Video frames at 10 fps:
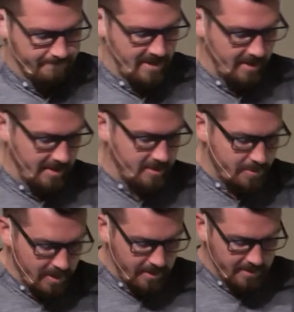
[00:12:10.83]
And the
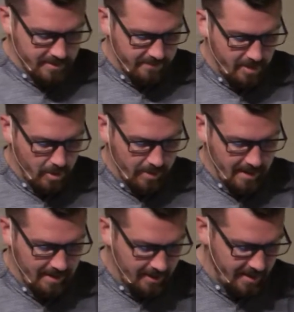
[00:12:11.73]
experience of knowing
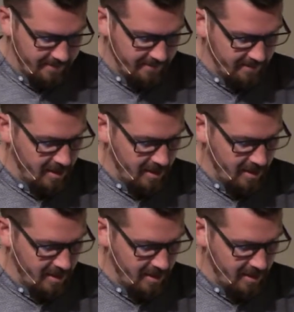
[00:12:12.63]
that life of